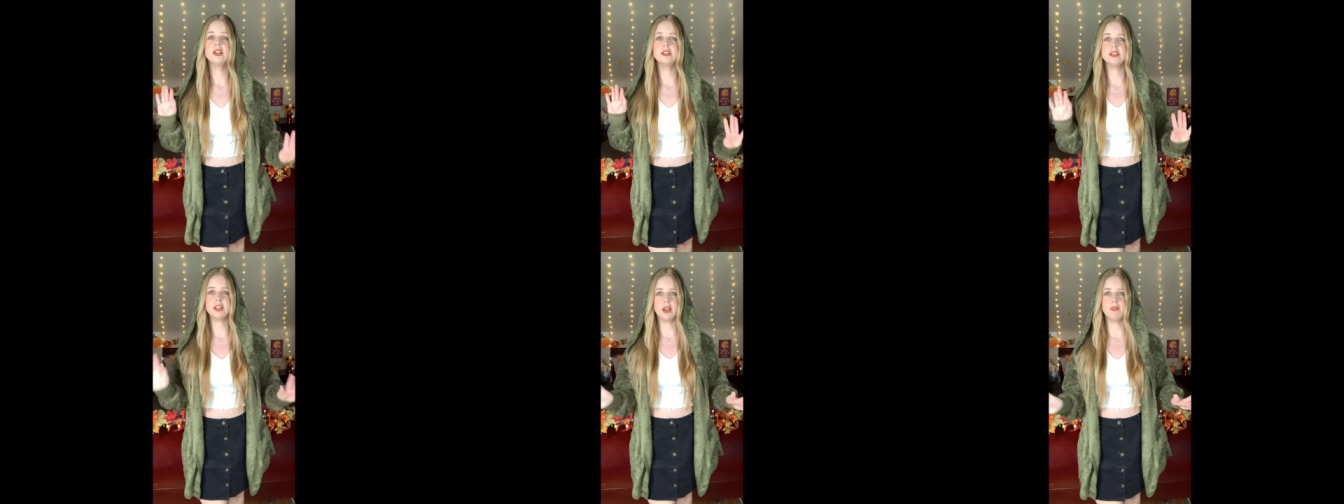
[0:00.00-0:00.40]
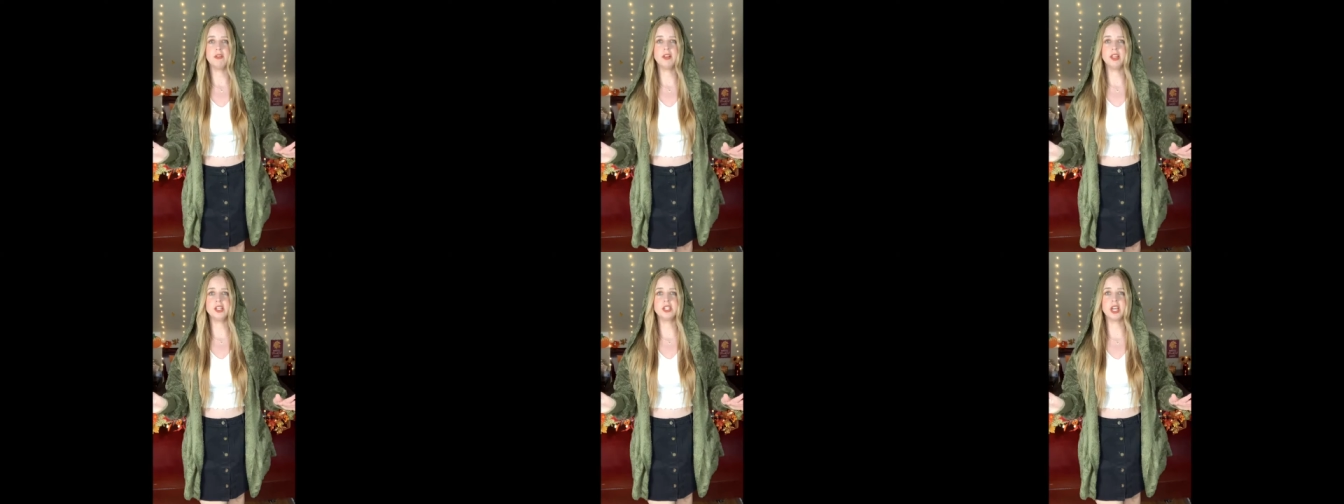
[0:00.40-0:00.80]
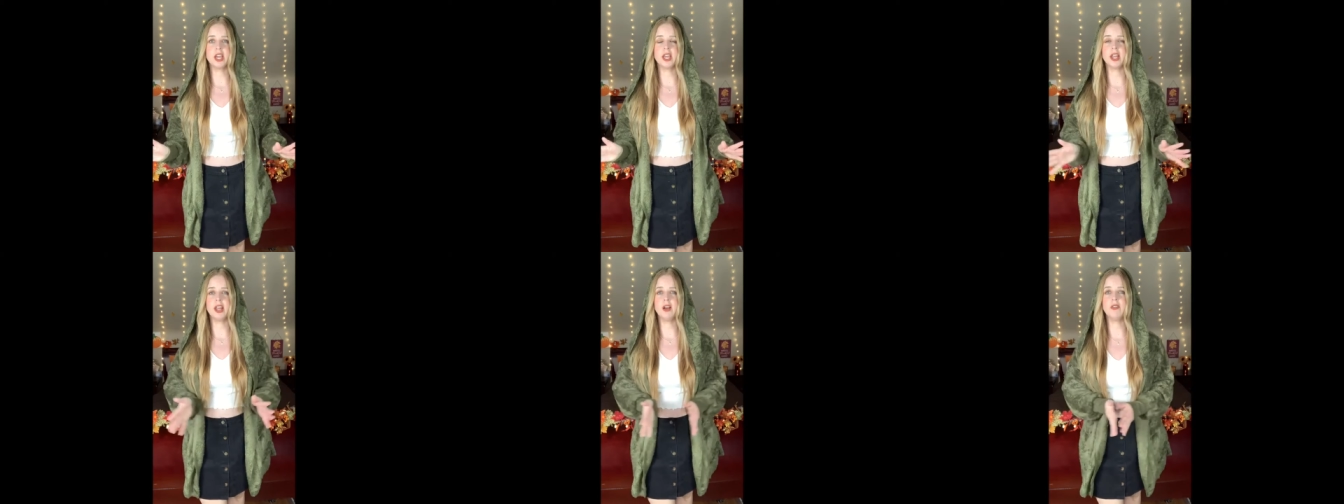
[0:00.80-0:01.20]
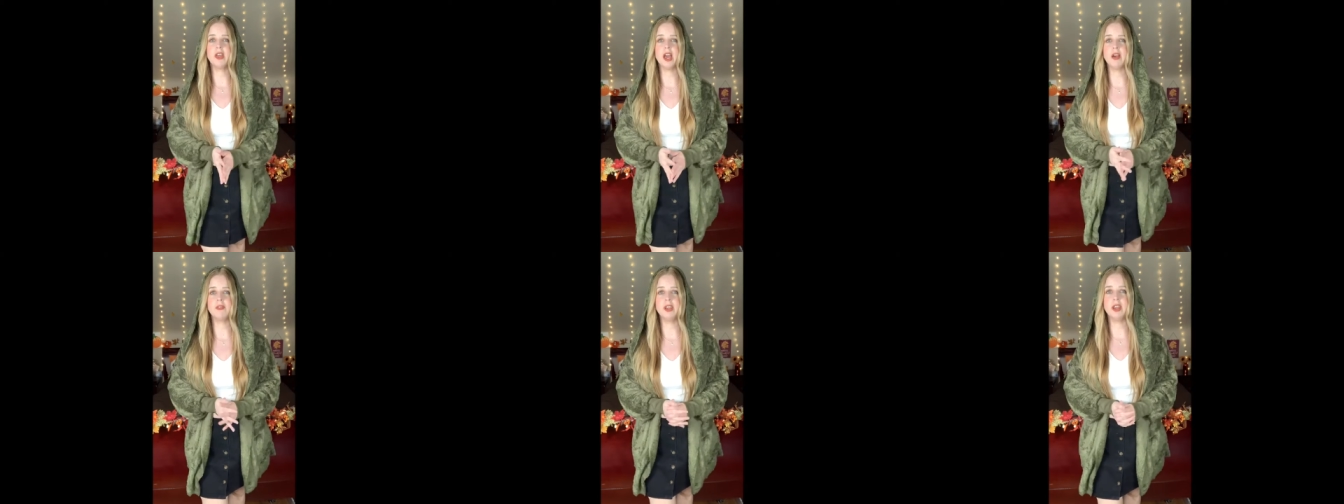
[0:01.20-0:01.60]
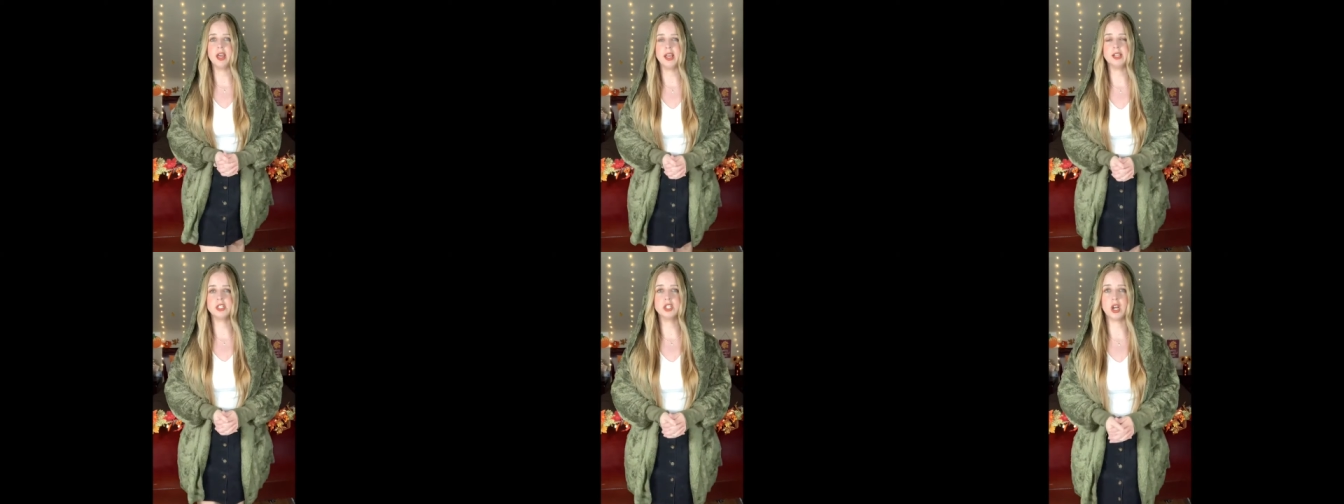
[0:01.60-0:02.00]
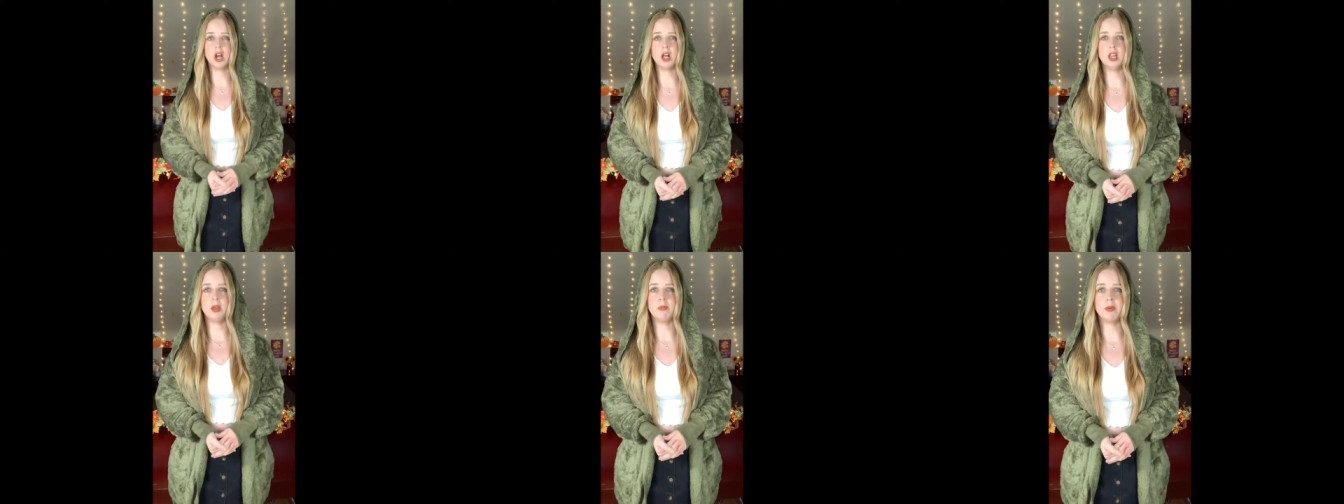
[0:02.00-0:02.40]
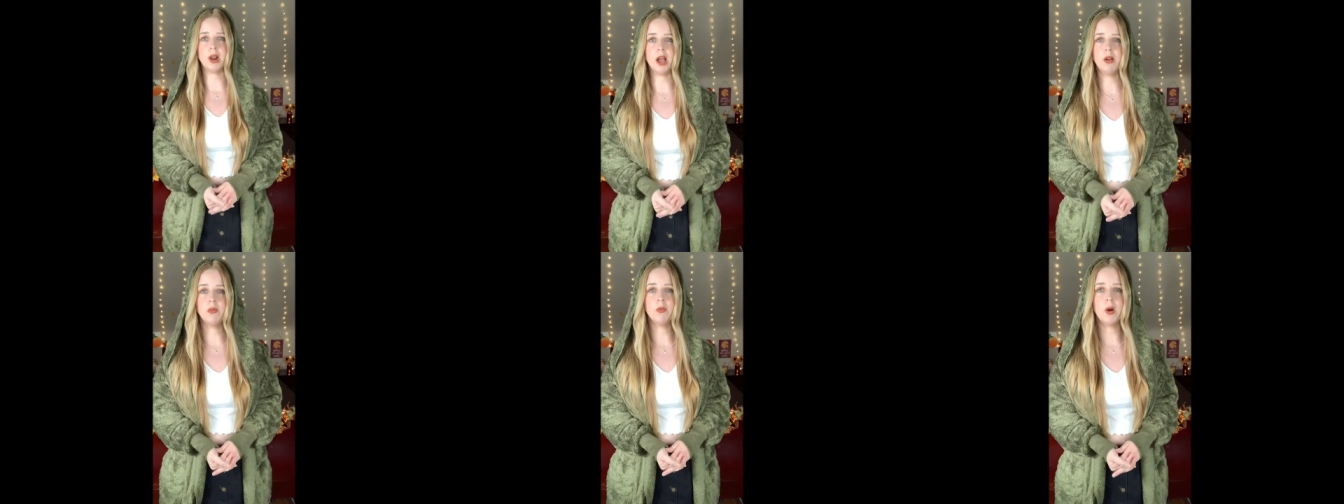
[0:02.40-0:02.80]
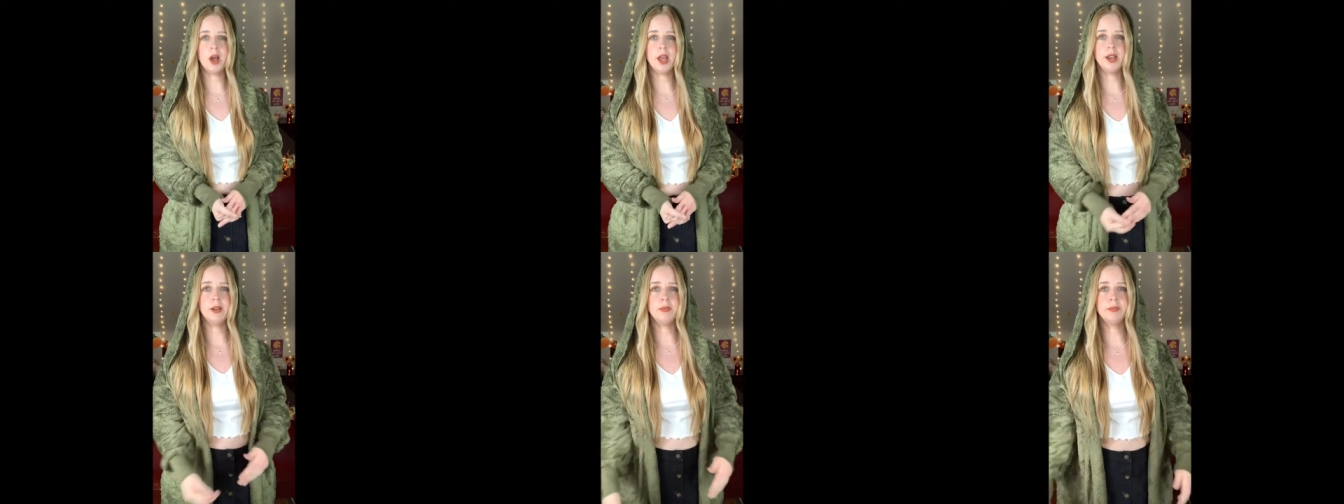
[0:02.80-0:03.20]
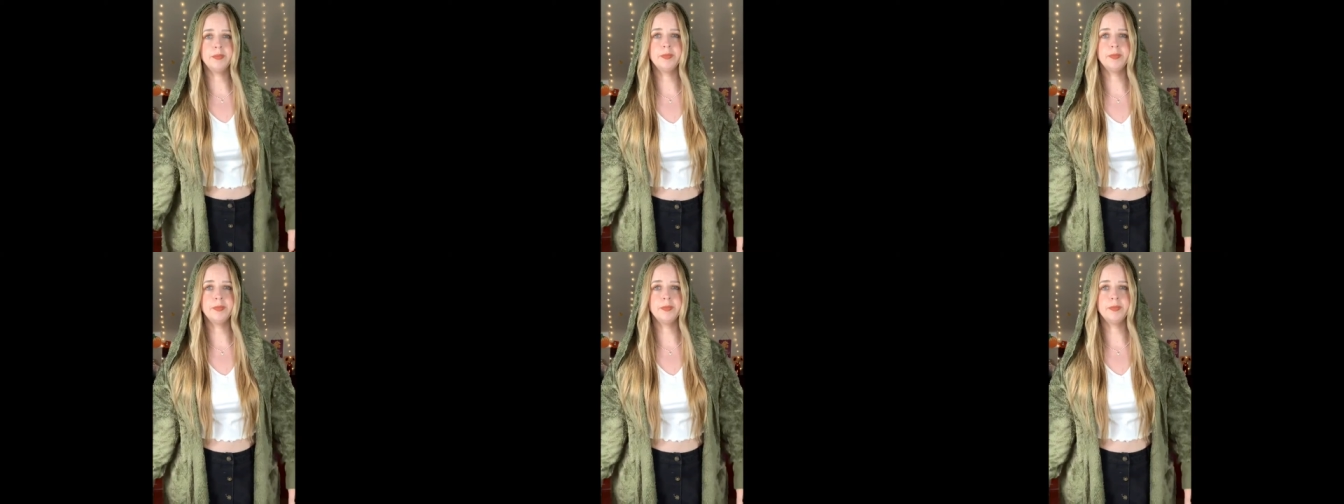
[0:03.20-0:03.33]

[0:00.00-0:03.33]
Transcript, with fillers: Definitely check it out. They have a nice chocolate brown one.